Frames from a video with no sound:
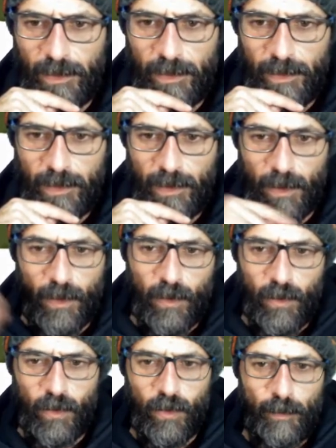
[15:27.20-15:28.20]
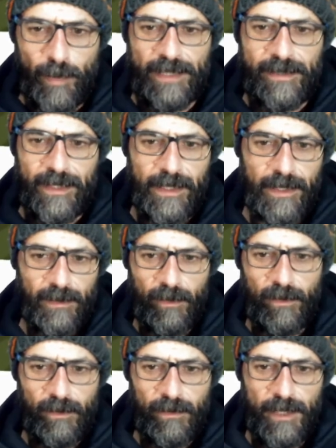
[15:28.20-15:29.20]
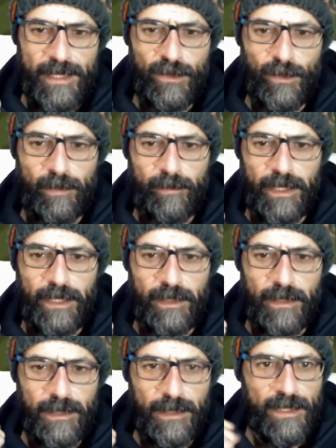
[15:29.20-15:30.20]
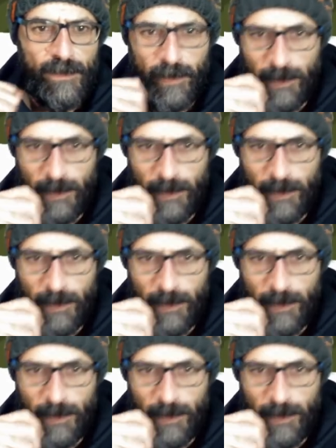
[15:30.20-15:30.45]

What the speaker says: oh, Petty! Nice one, buddy. Nice one.